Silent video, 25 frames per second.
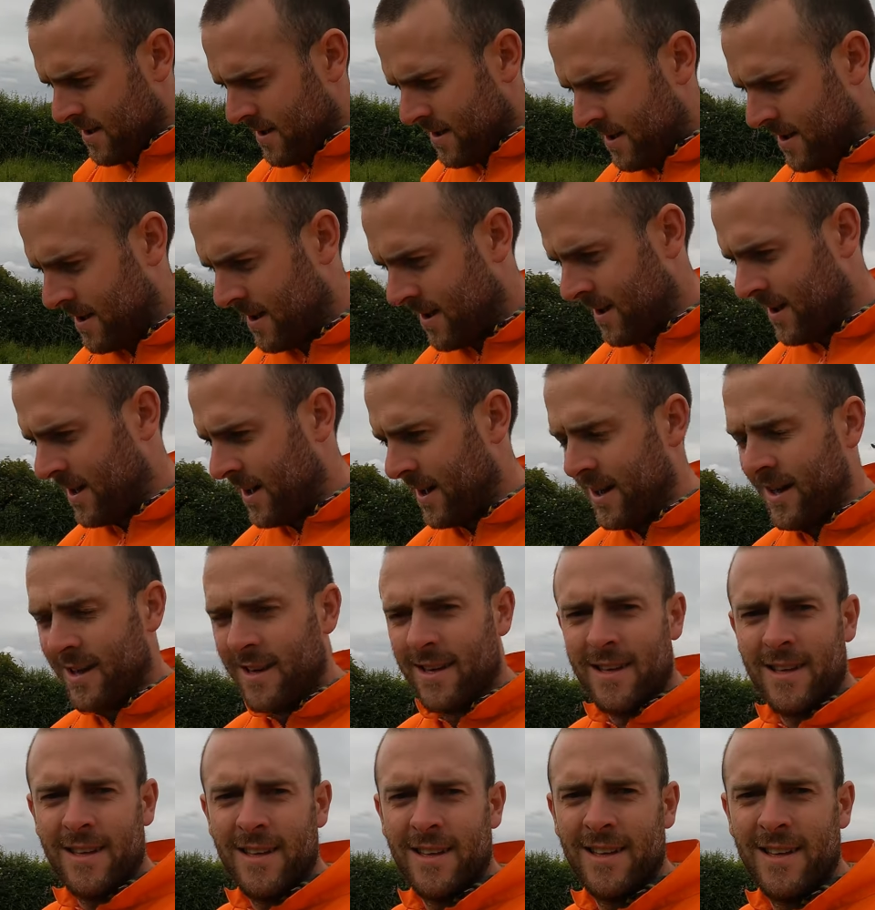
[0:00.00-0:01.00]
And
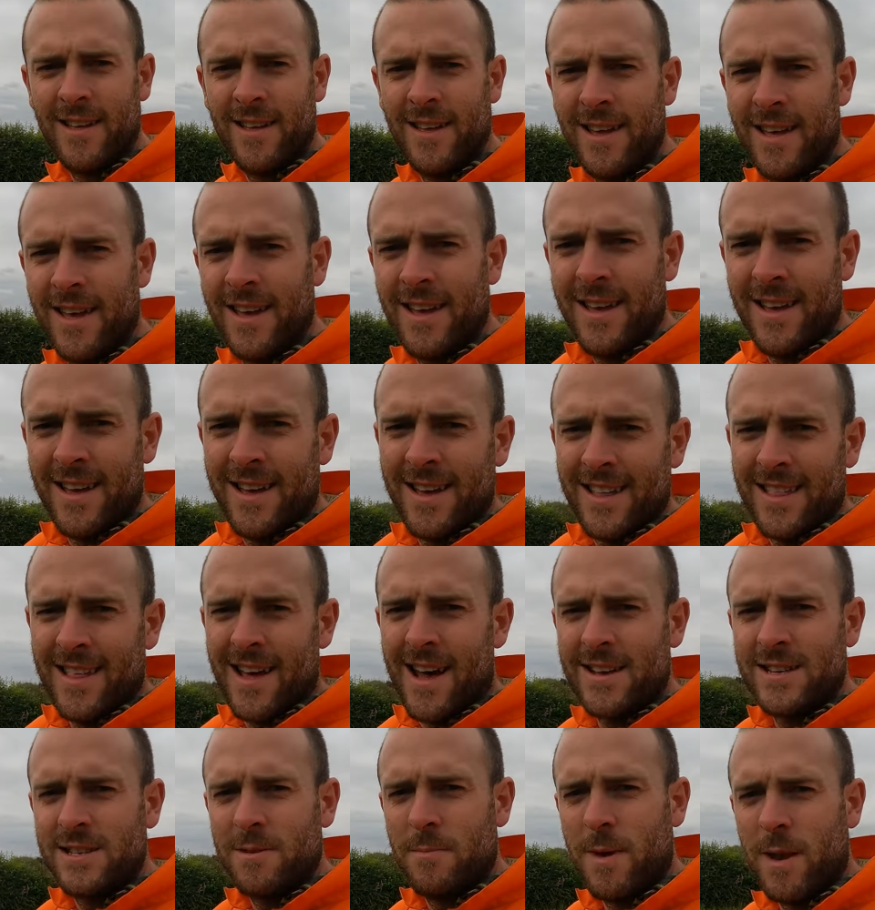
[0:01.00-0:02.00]

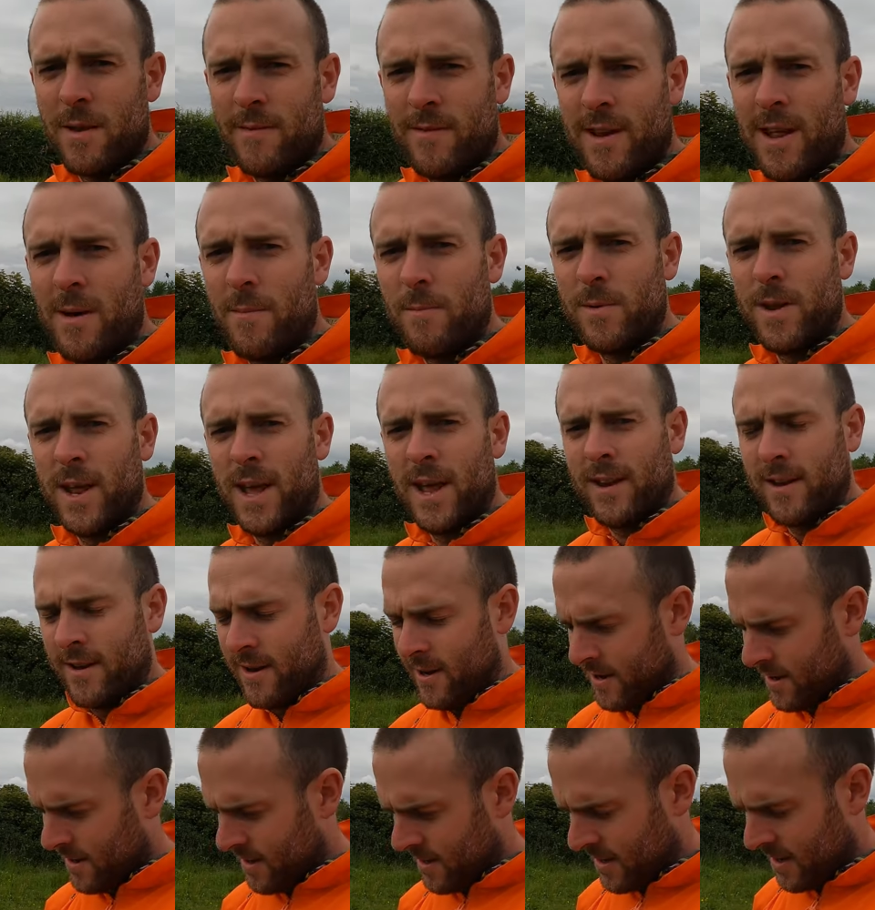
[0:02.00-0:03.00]
that's a bit of an
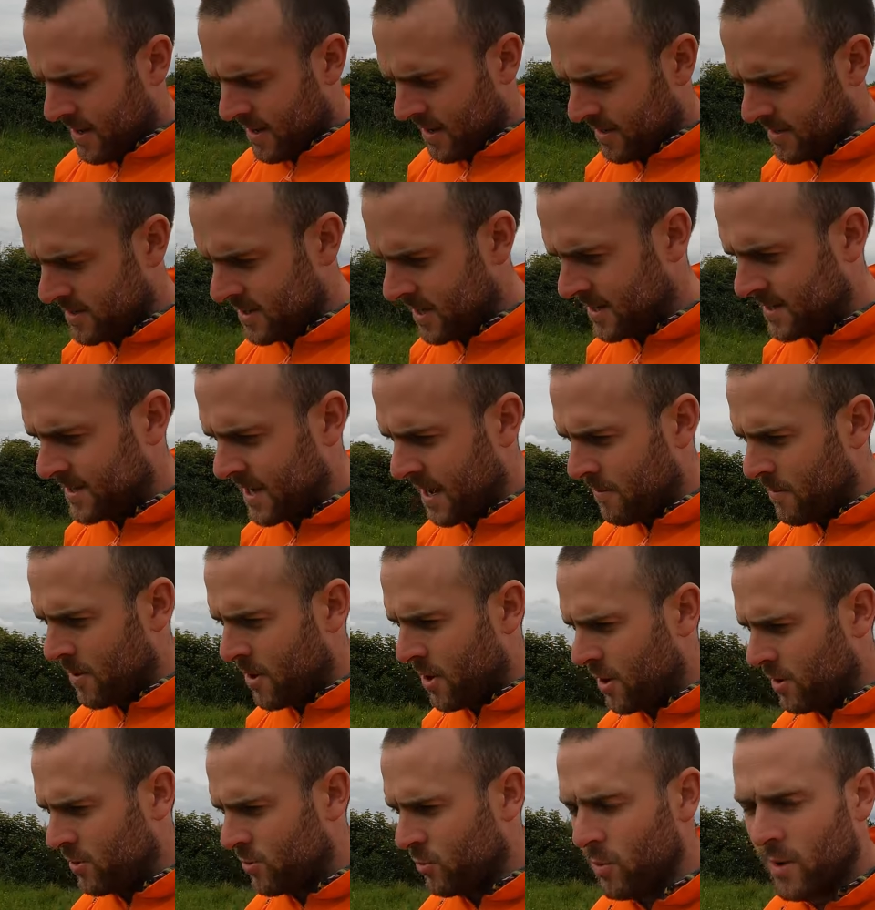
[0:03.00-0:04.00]
update since I'm
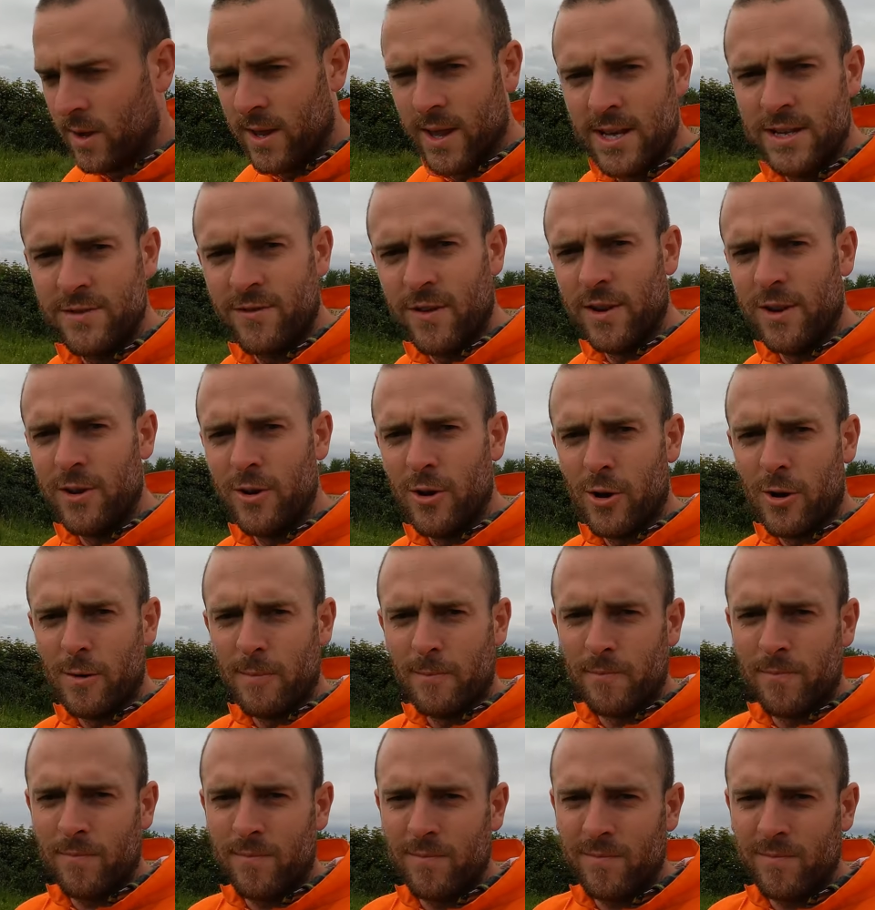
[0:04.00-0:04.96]
here doing this video.